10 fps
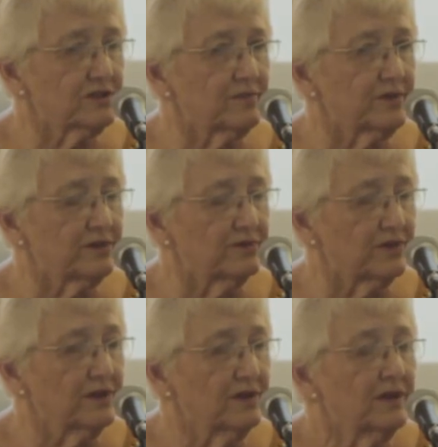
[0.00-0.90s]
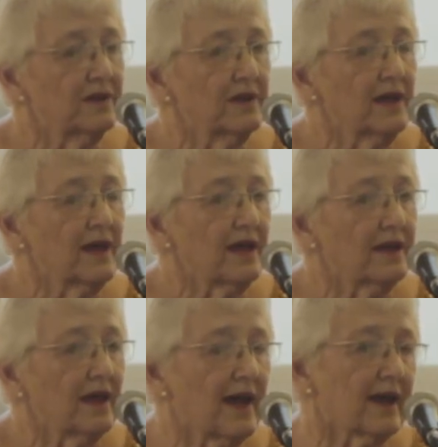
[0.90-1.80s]
commode.
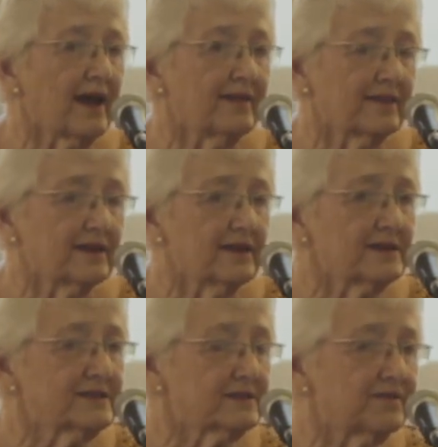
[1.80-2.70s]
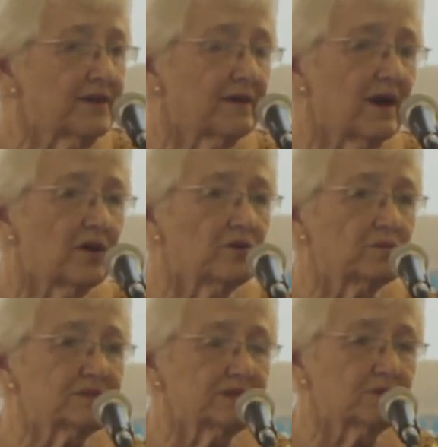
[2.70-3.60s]
I got the list of
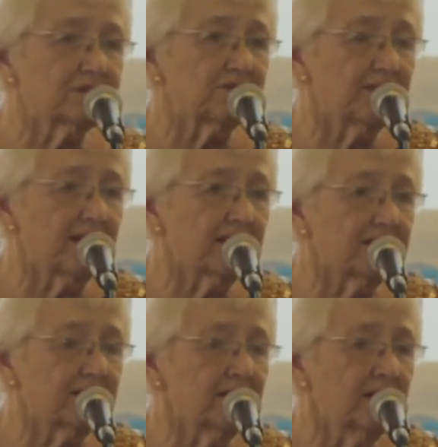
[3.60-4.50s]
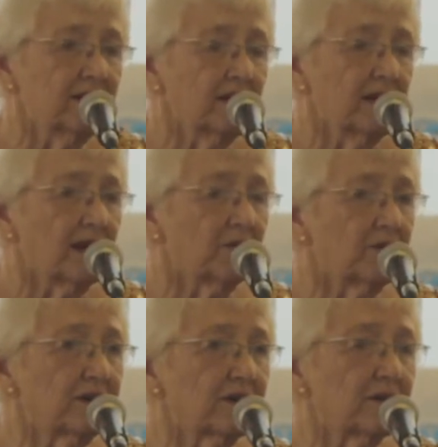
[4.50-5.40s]
homes that was affected and
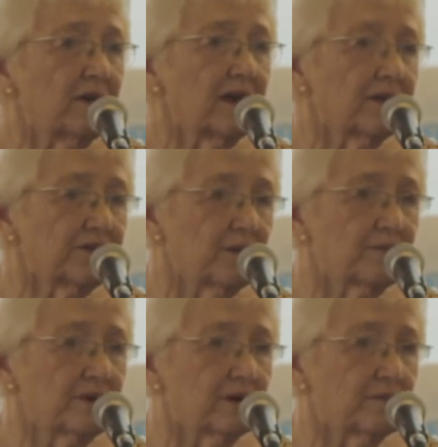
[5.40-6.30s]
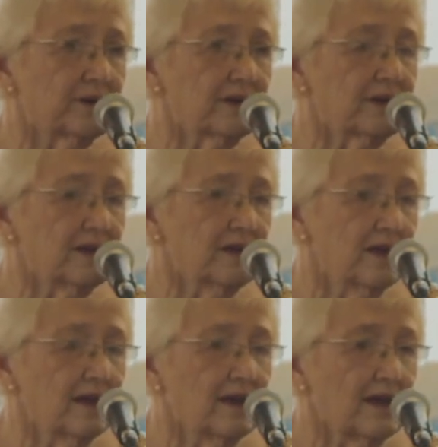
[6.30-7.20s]
went to the health department
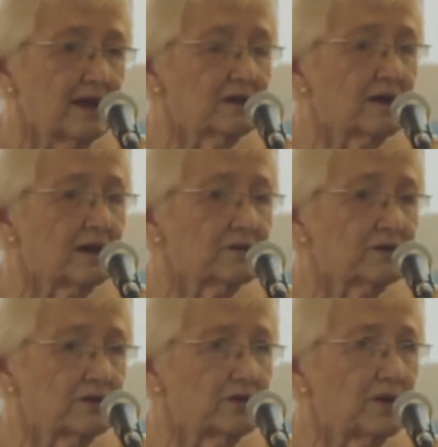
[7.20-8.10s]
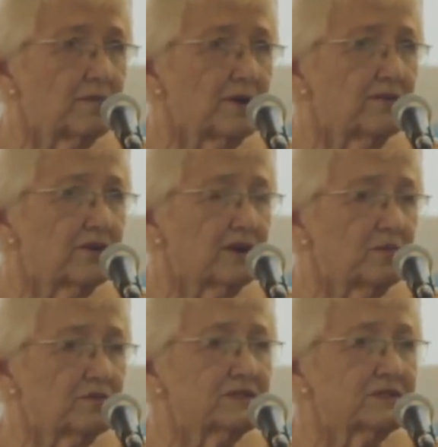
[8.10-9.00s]
and talked to, I believe her
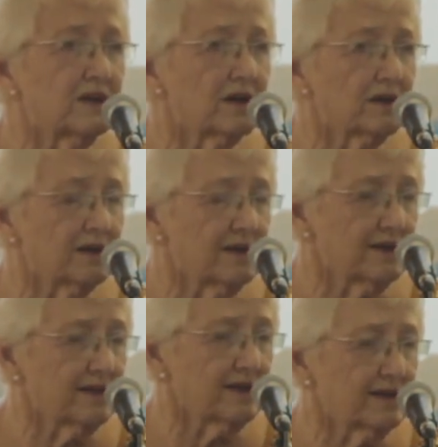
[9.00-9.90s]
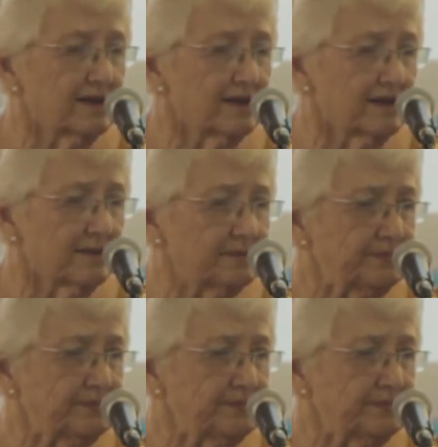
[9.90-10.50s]
name was Donna at that time.